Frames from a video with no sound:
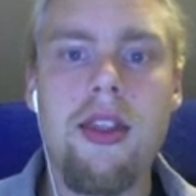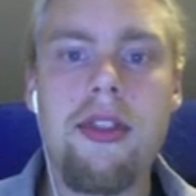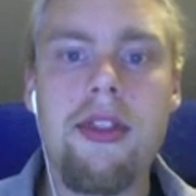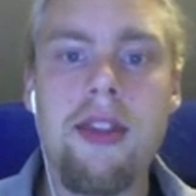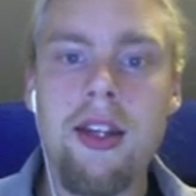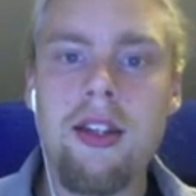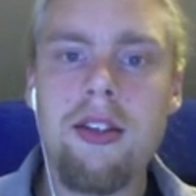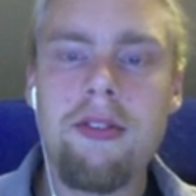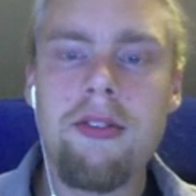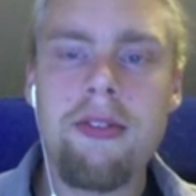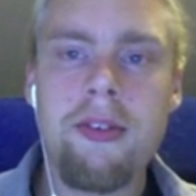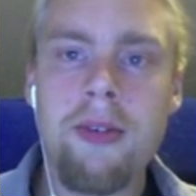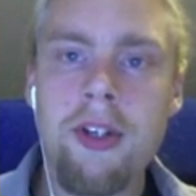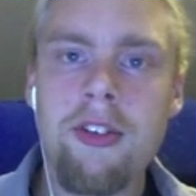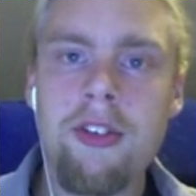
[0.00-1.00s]
Thank you for
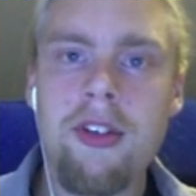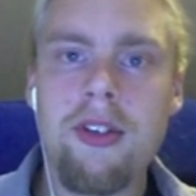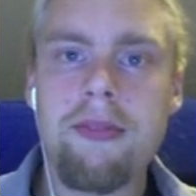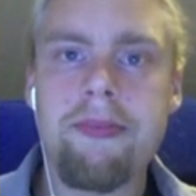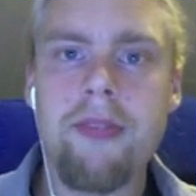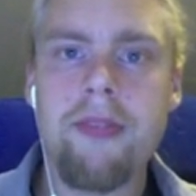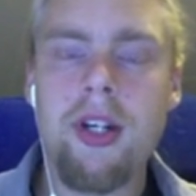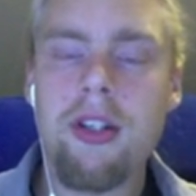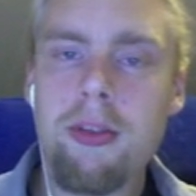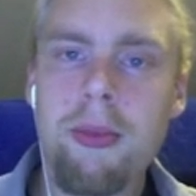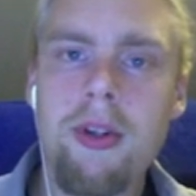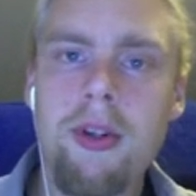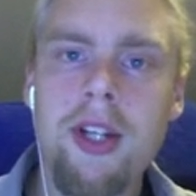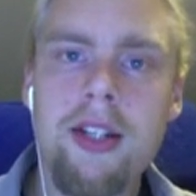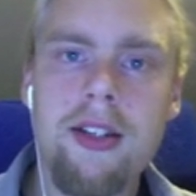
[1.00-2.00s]
watching. I hope
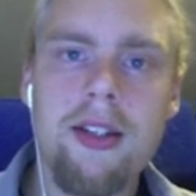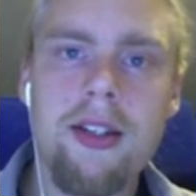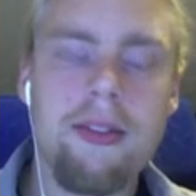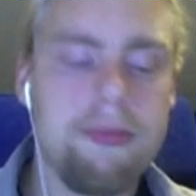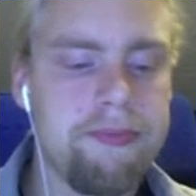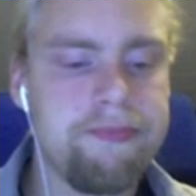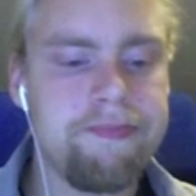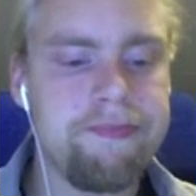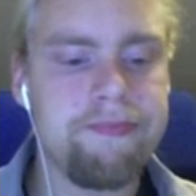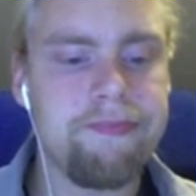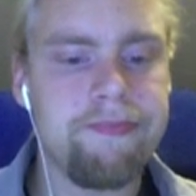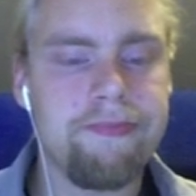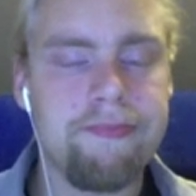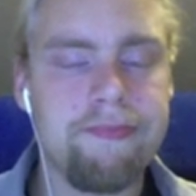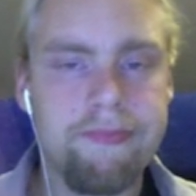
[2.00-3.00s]
you liked it.
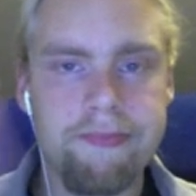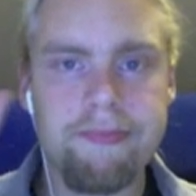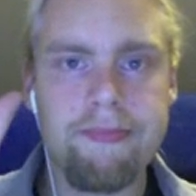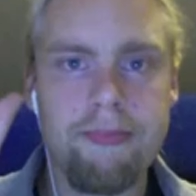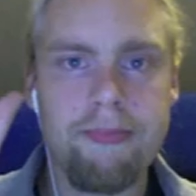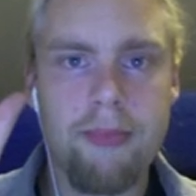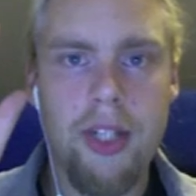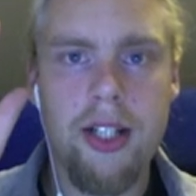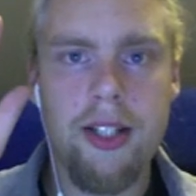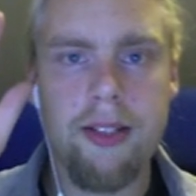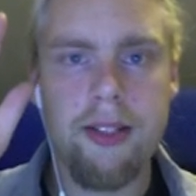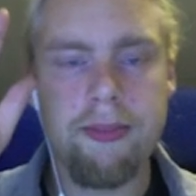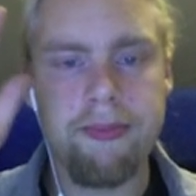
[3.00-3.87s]
Bye.